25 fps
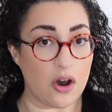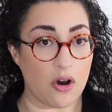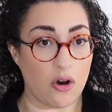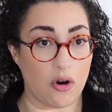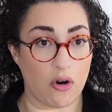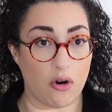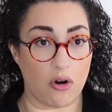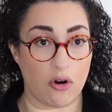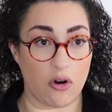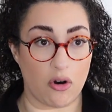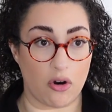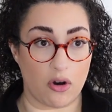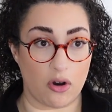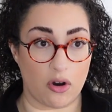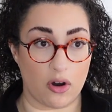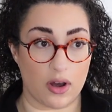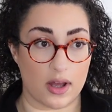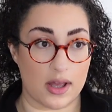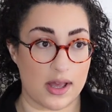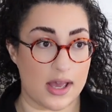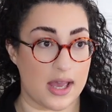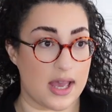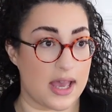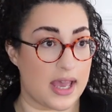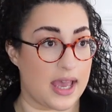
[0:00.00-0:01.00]

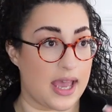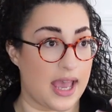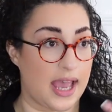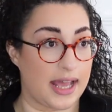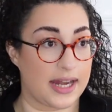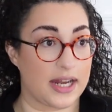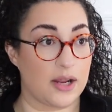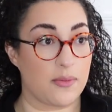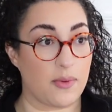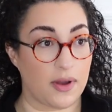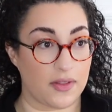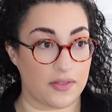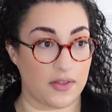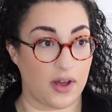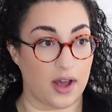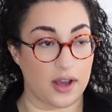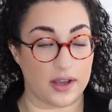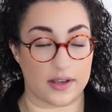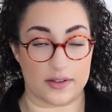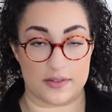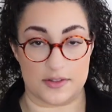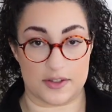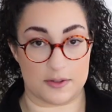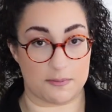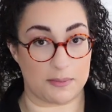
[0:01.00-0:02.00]
or anyone that I
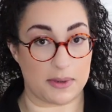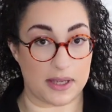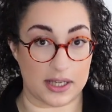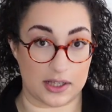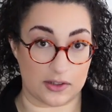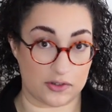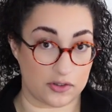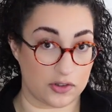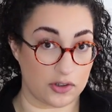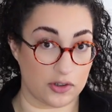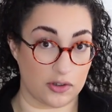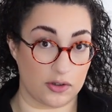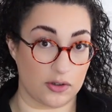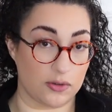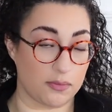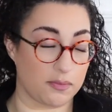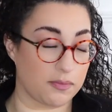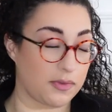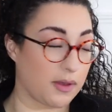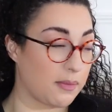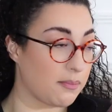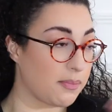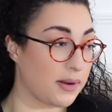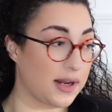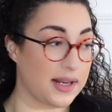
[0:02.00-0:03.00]
can speak to,
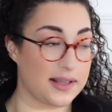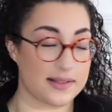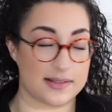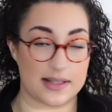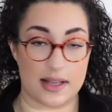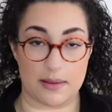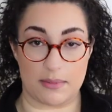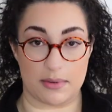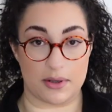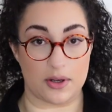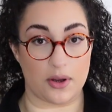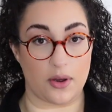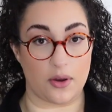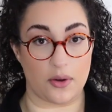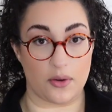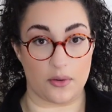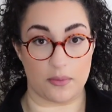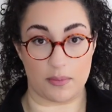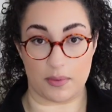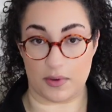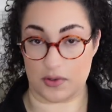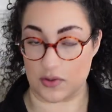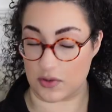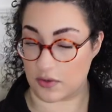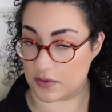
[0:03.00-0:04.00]
then please let me know,
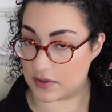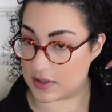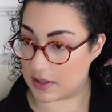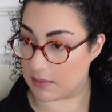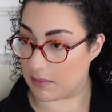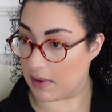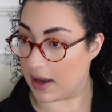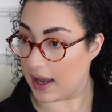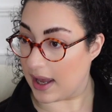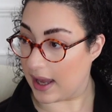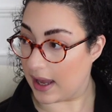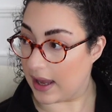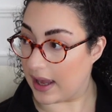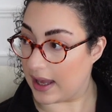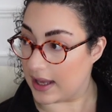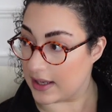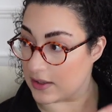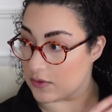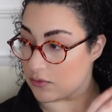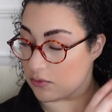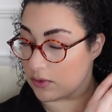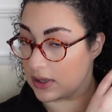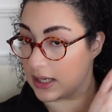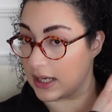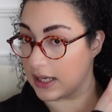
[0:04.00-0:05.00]
because obviously my hair
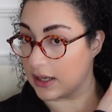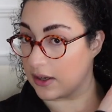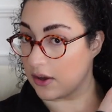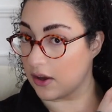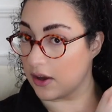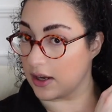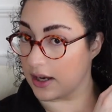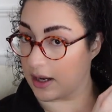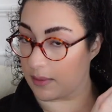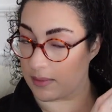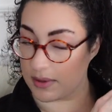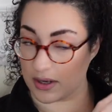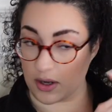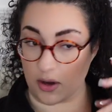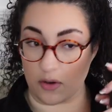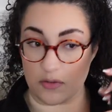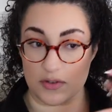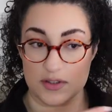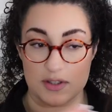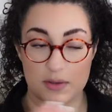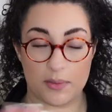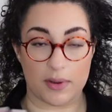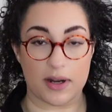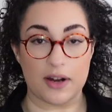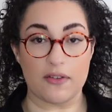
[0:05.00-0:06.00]
is really curly. I mean,
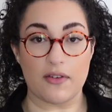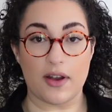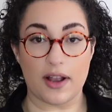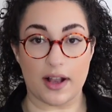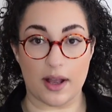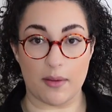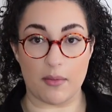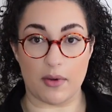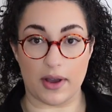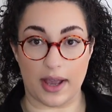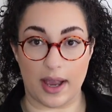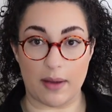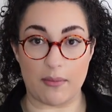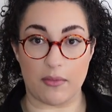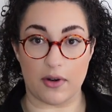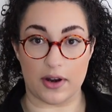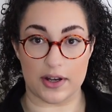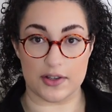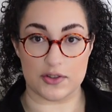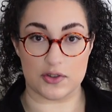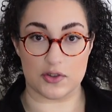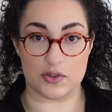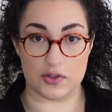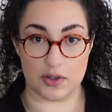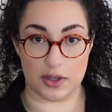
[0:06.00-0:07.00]
obviously whenever I come on camera,
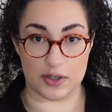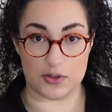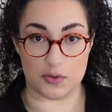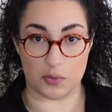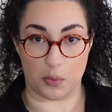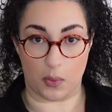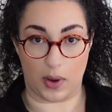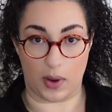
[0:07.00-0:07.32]
it's